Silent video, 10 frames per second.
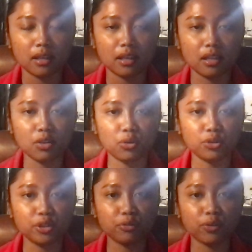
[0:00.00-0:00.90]
In
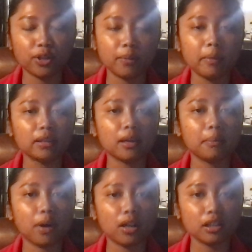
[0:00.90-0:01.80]
order for the
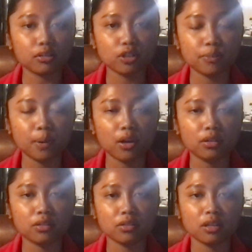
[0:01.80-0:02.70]
metabolic
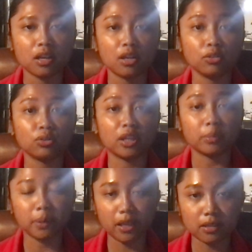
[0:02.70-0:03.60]
response to take
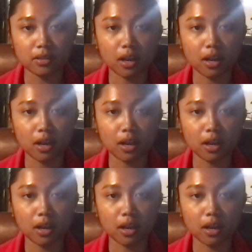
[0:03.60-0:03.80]
place,